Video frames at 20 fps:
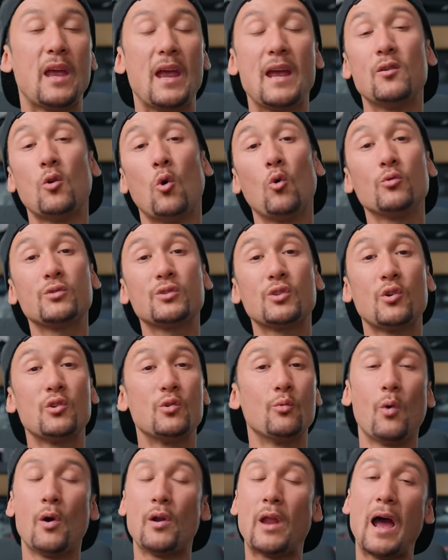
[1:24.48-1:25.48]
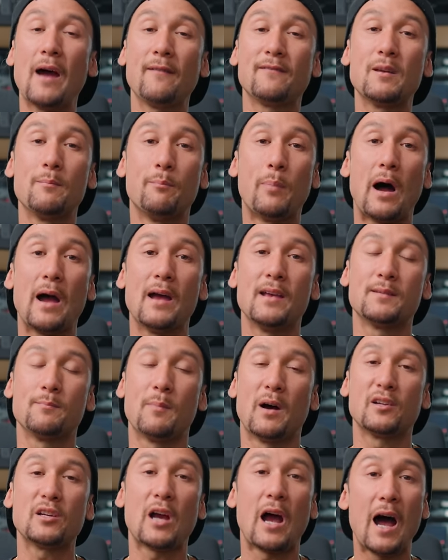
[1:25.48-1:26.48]
And also you won't have to buy as
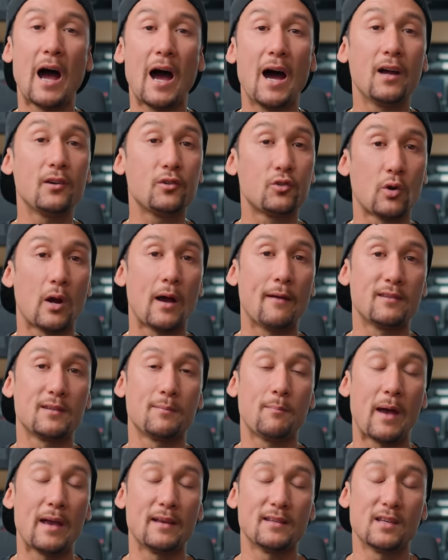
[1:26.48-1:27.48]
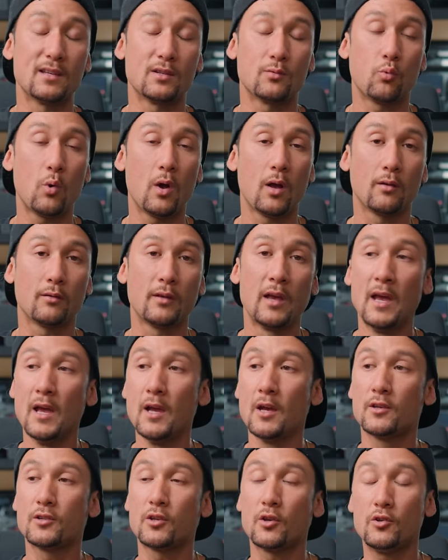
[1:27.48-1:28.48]
much hard drive space as well.
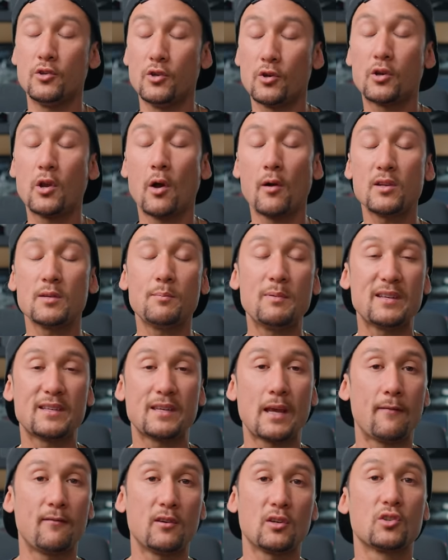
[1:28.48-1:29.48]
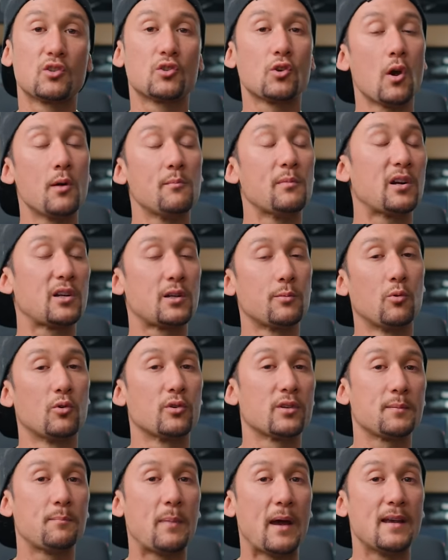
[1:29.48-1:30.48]
So you're going to be saving so much
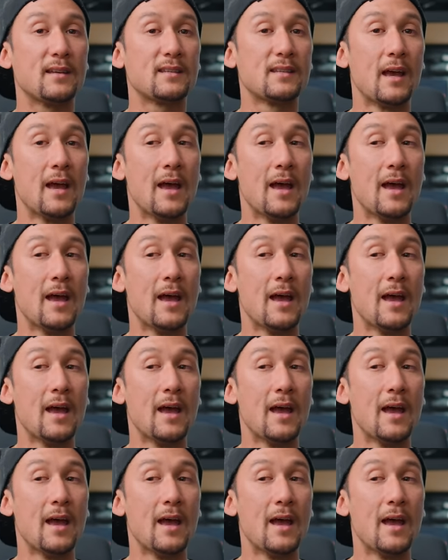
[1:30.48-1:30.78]
more space.